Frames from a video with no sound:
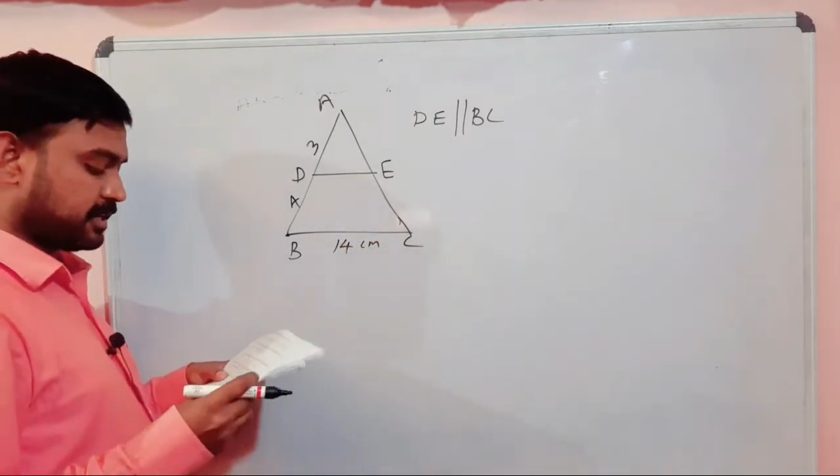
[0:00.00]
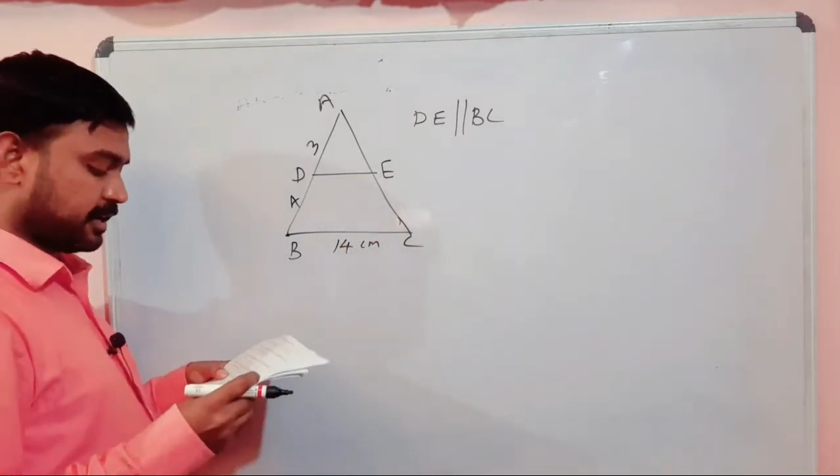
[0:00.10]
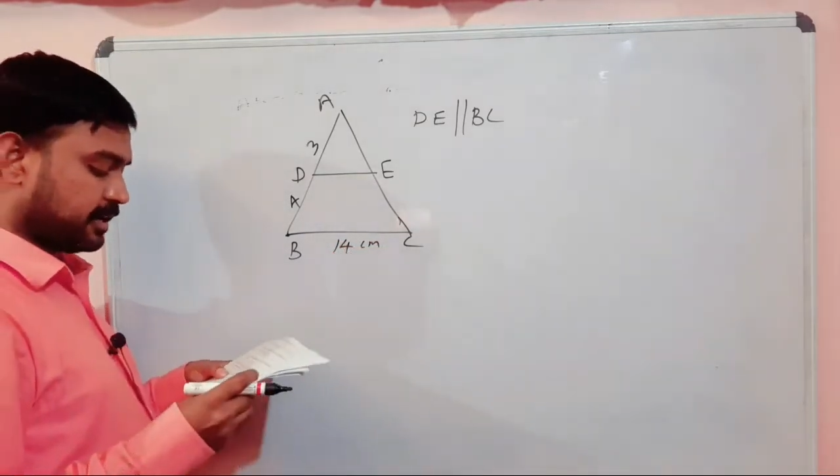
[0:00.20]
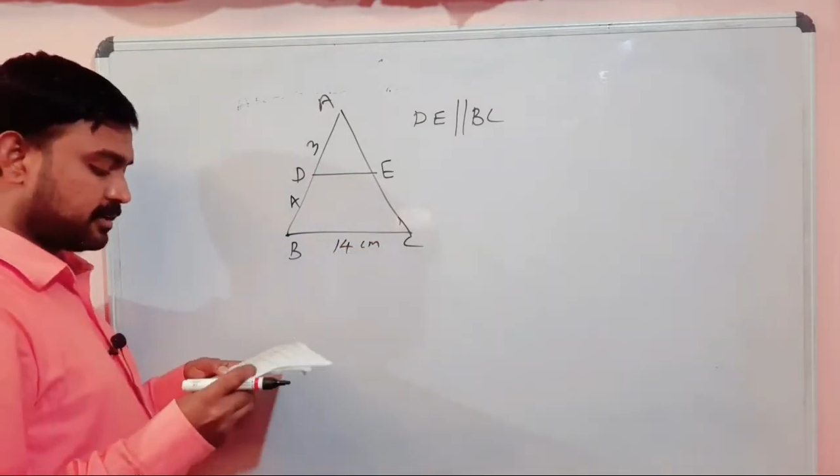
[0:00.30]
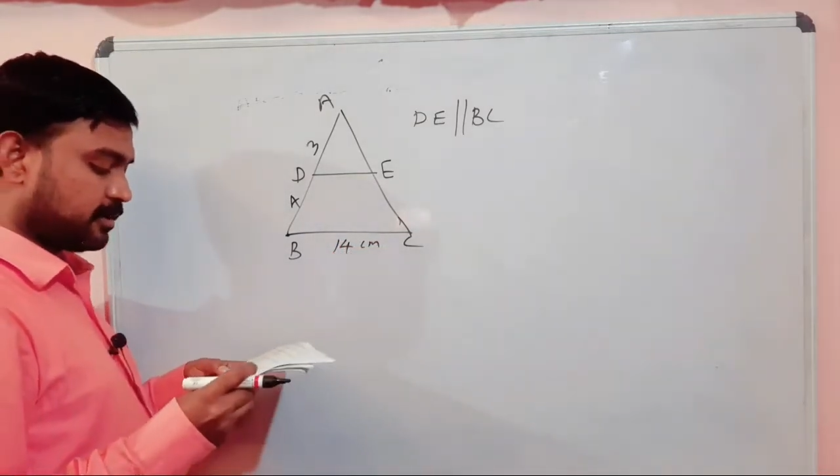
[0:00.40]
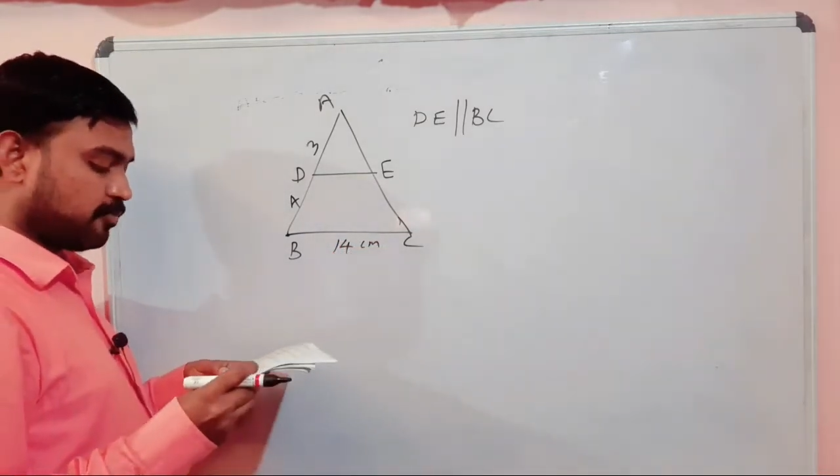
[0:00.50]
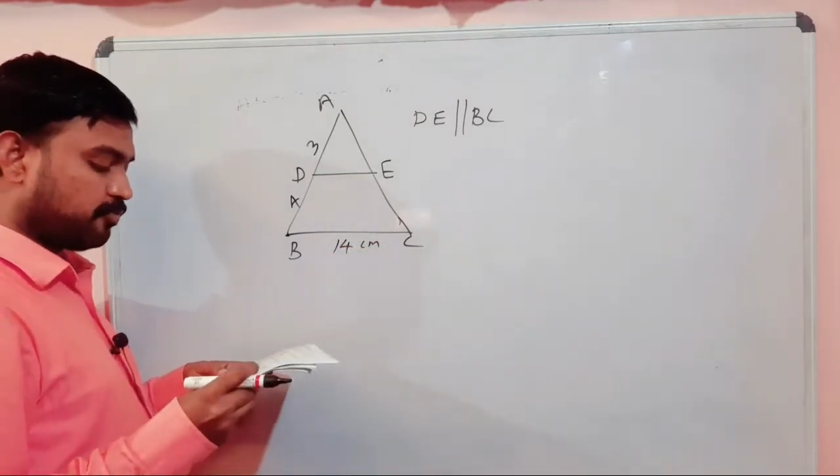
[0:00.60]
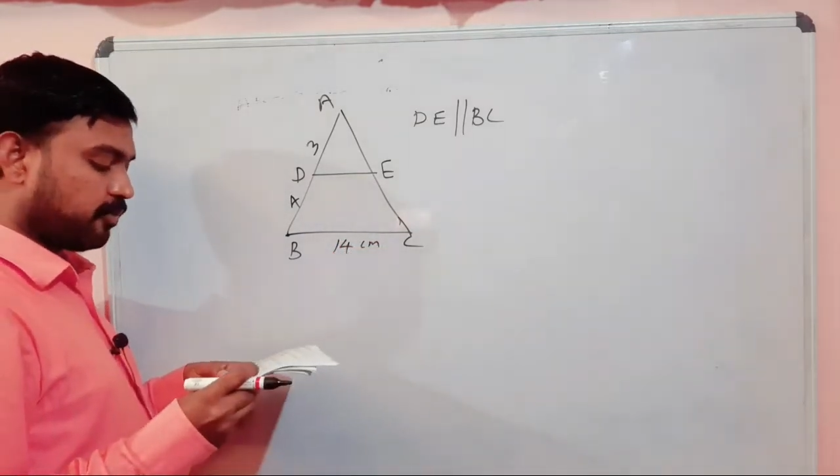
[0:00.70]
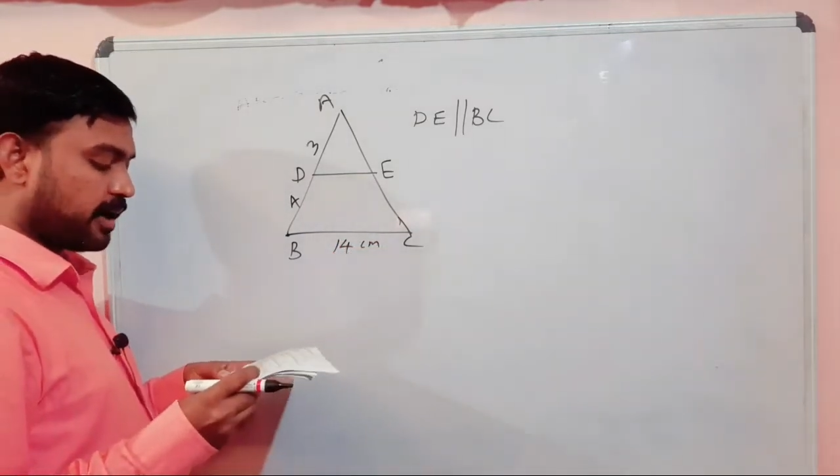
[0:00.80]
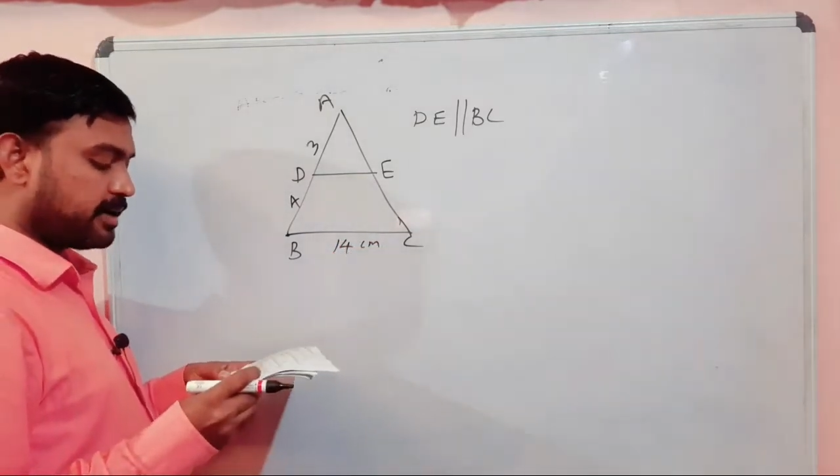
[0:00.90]
that
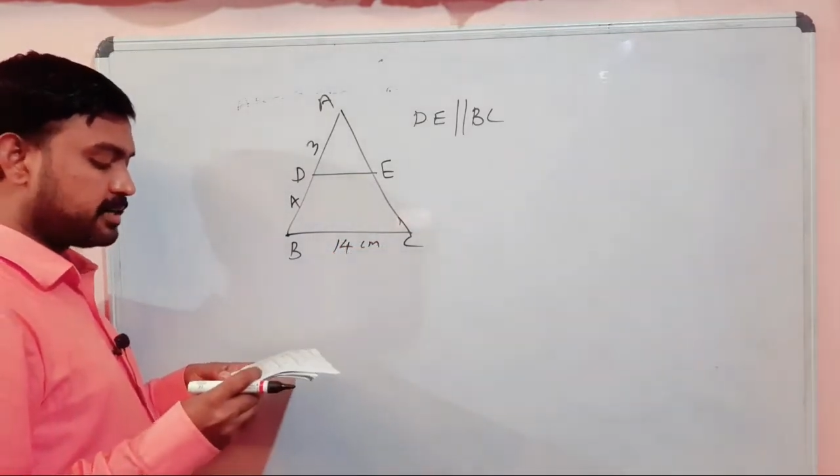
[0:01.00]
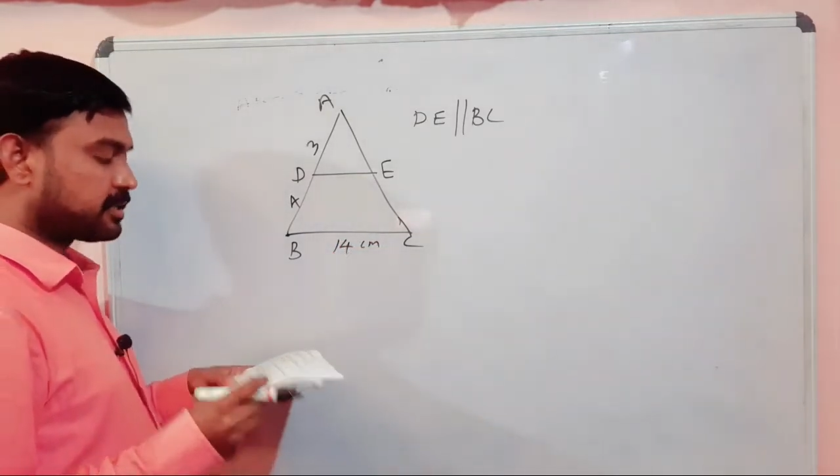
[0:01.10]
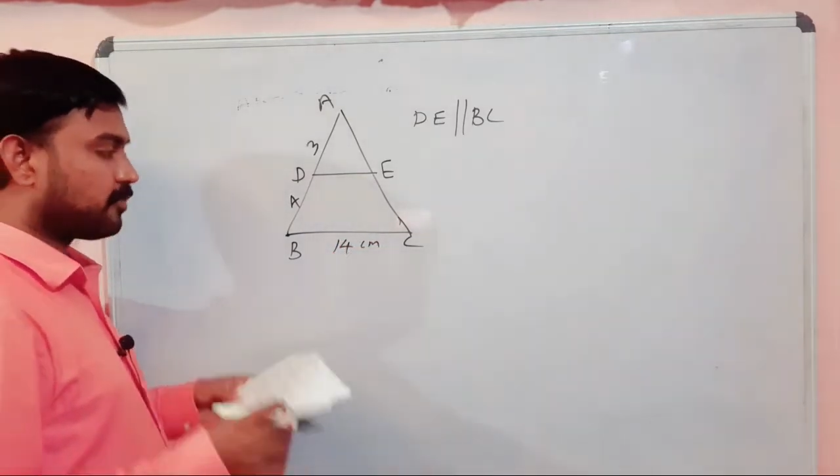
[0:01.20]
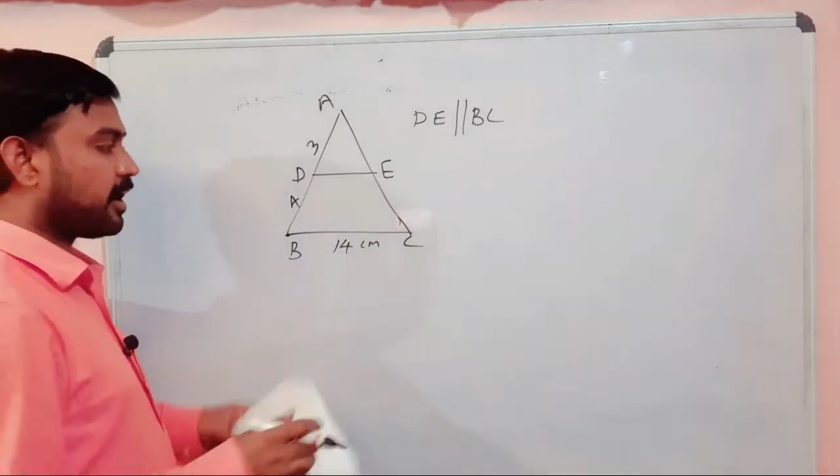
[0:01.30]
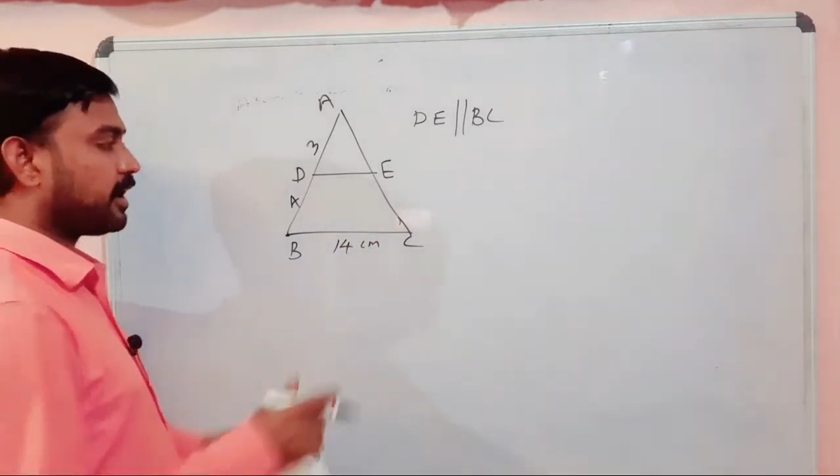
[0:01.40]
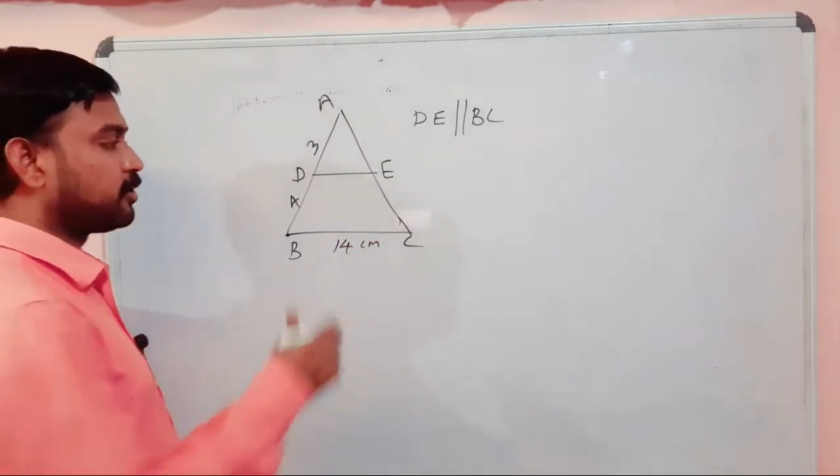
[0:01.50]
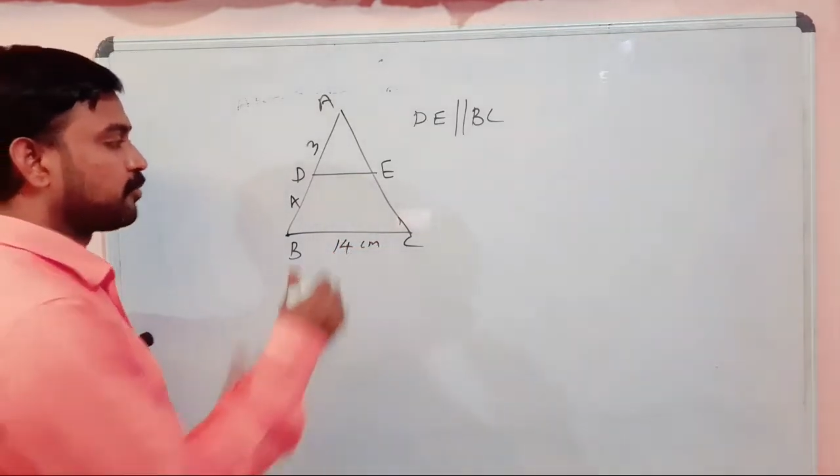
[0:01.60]
find the value